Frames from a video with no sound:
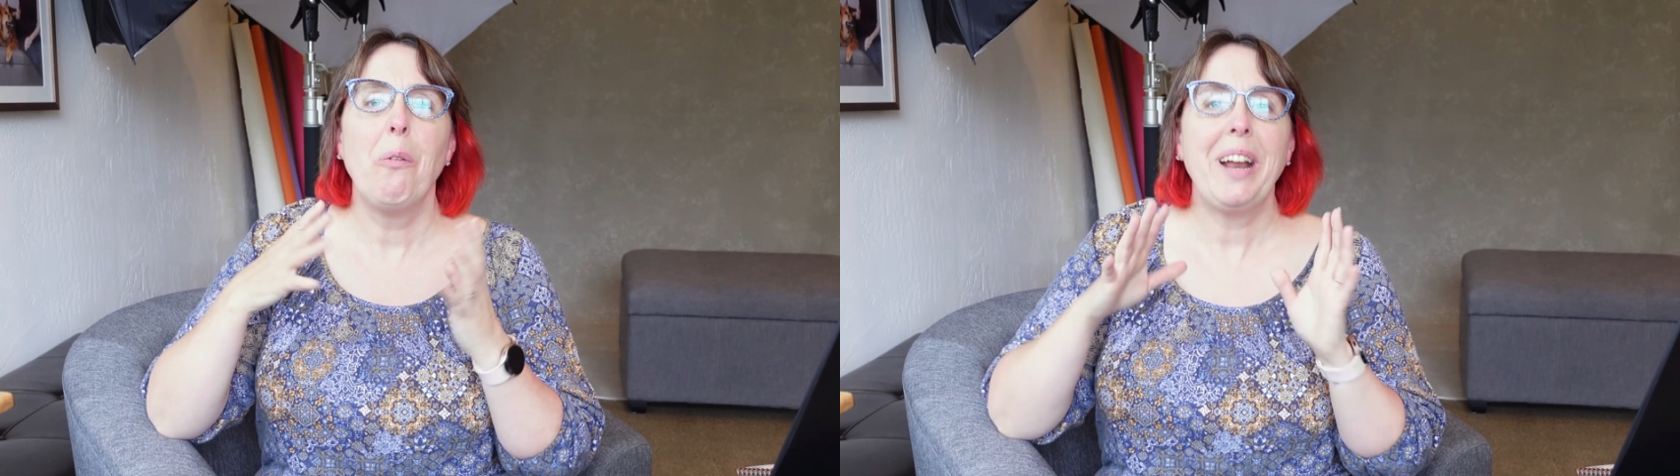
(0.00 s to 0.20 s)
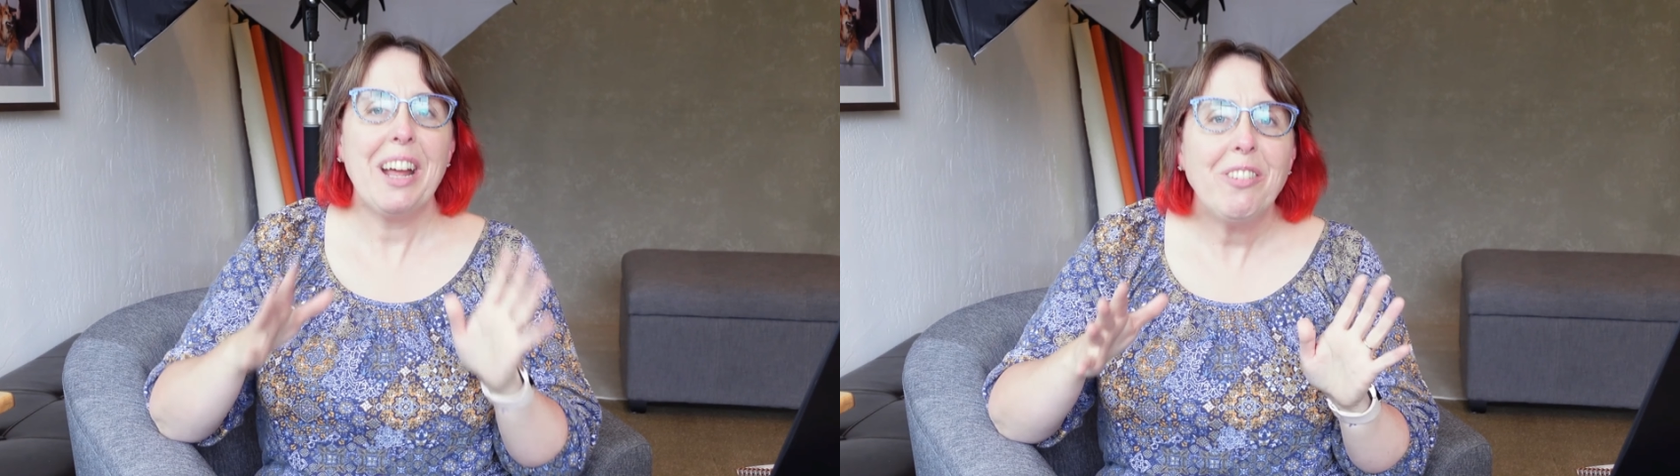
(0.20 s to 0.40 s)

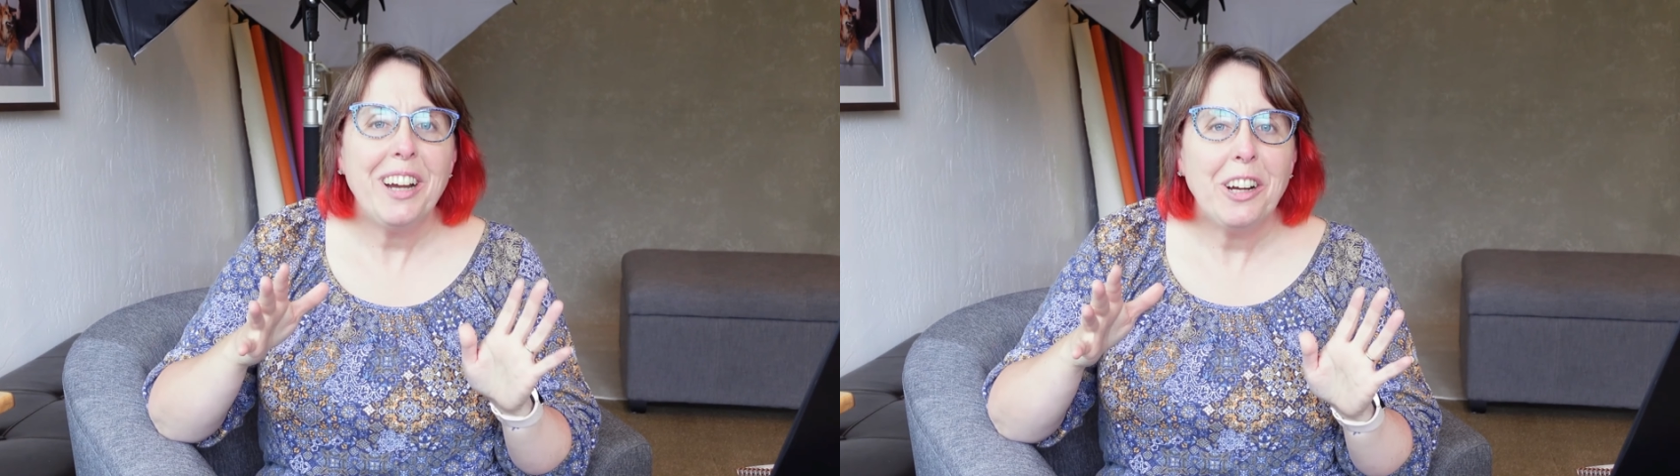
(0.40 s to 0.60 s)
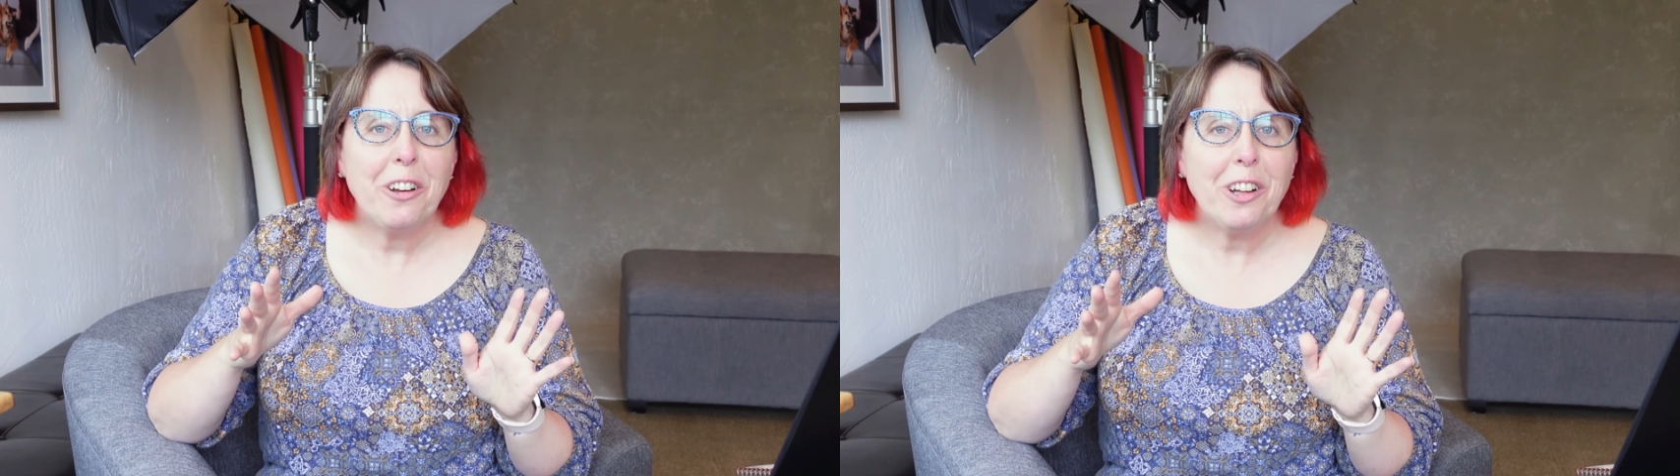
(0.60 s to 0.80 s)
Whenever
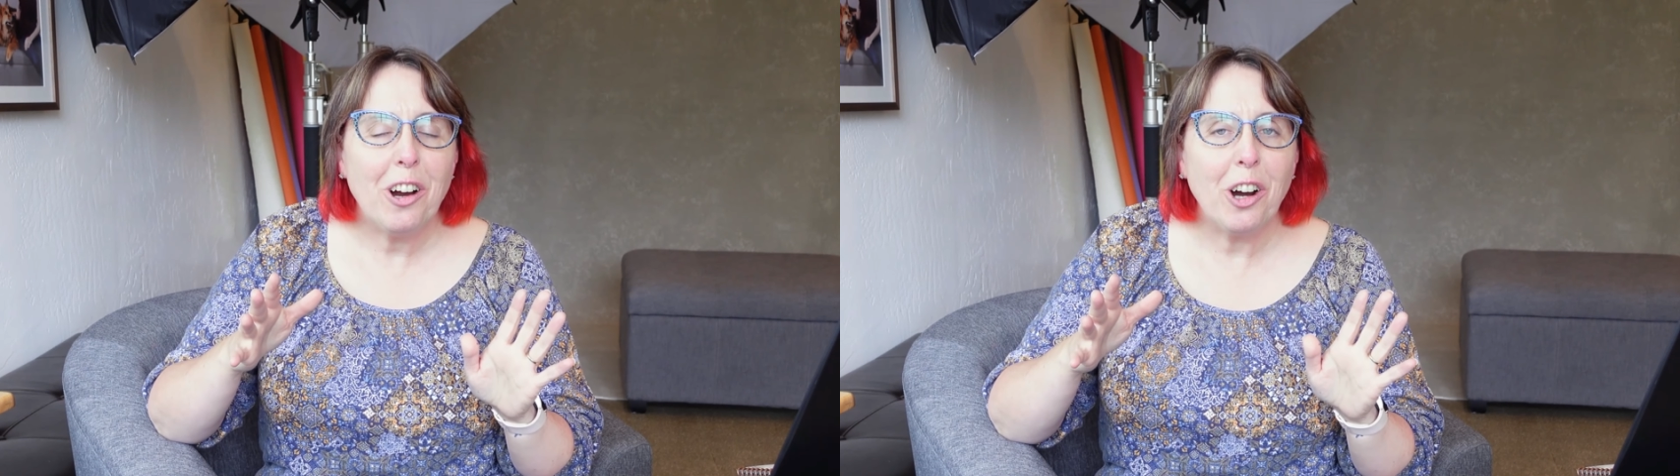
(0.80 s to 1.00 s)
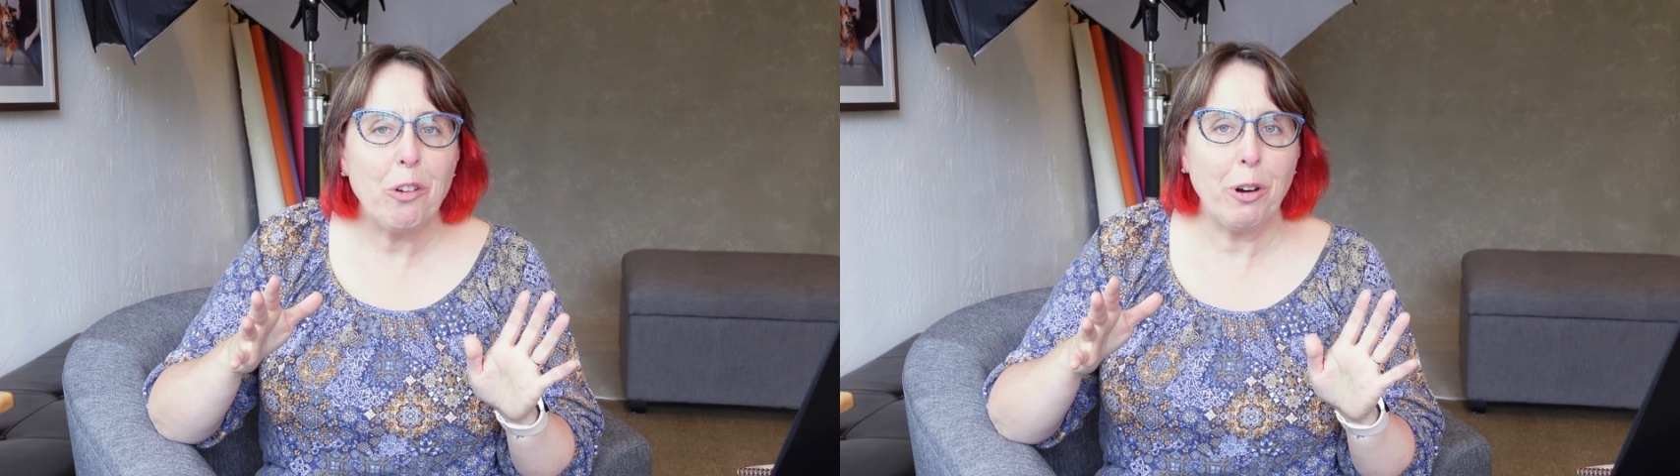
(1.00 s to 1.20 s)
I go to the
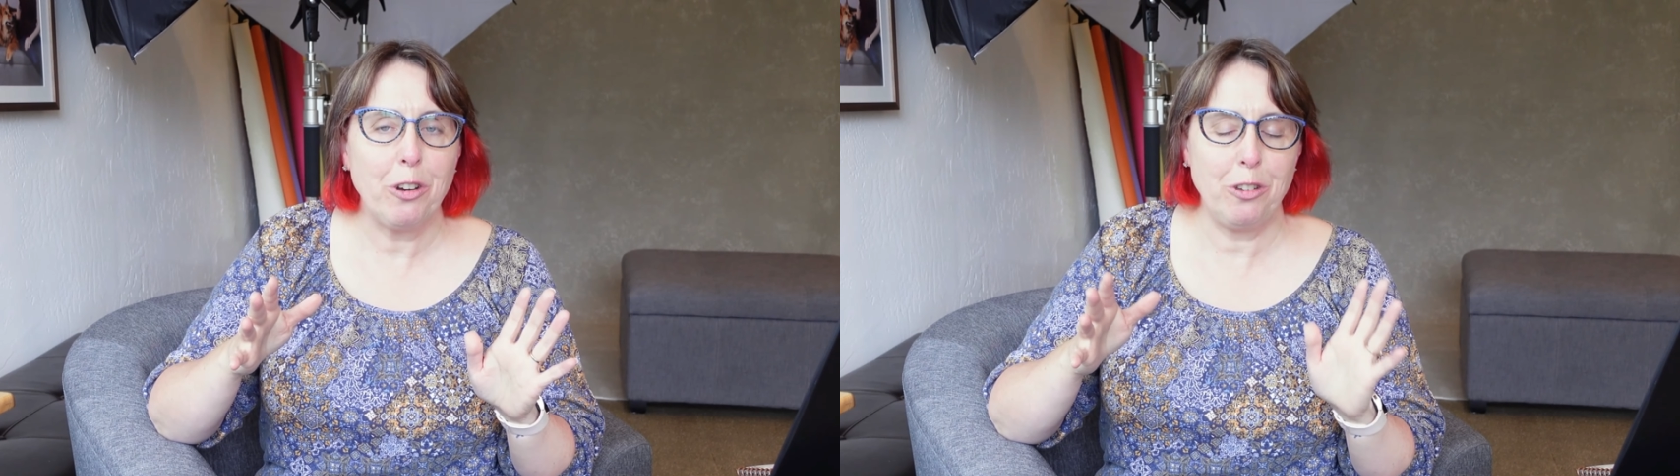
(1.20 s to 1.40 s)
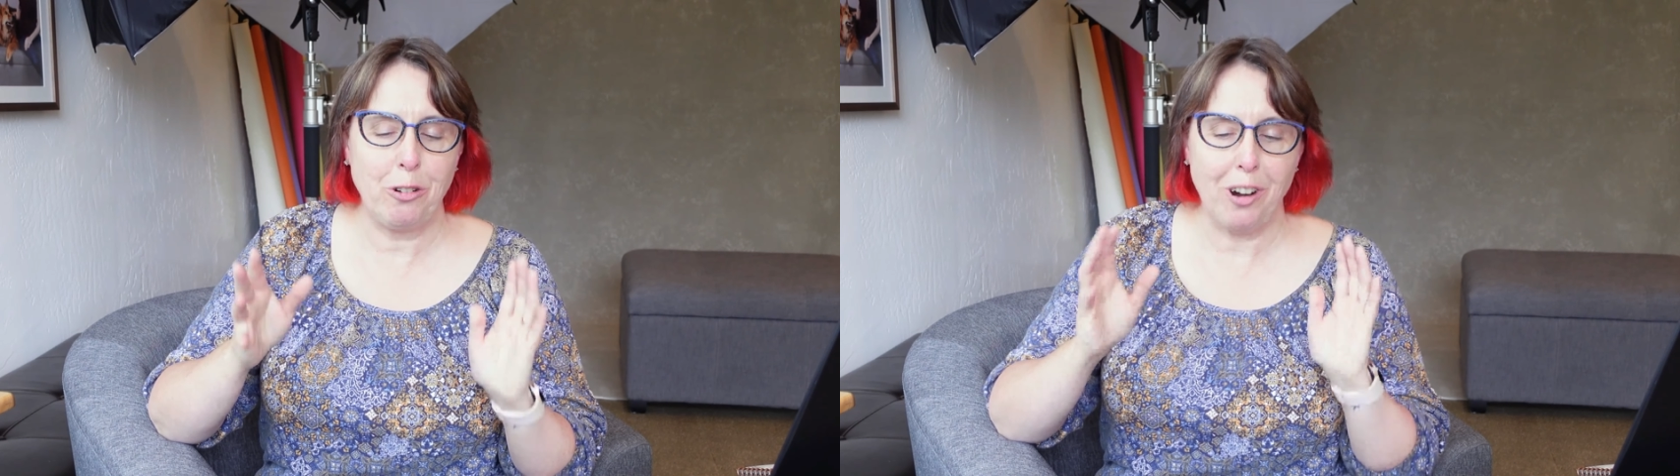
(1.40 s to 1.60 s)
hardware
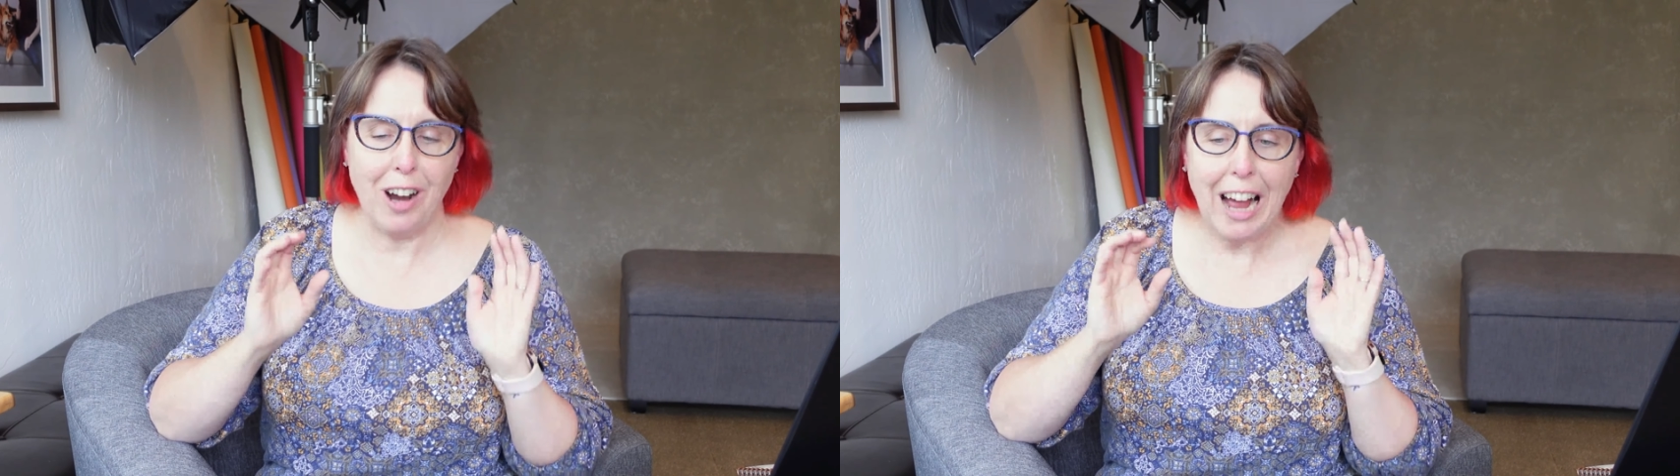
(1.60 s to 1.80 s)
store,